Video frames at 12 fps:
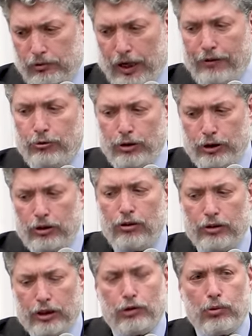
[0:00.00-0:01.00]
everyone should know,
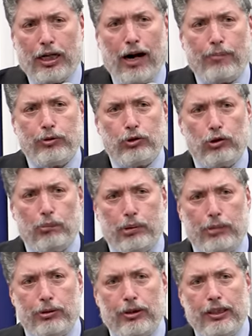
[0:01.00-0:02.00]
this is what happens to a
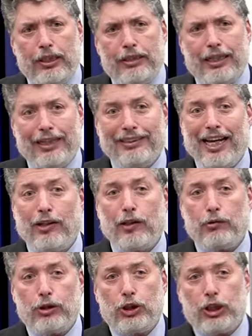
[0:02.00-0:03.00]
people that not
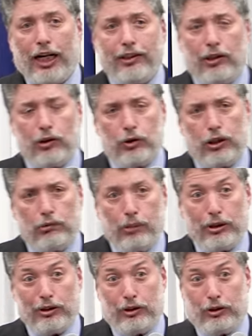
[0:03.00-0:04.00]
only reject the Lord, but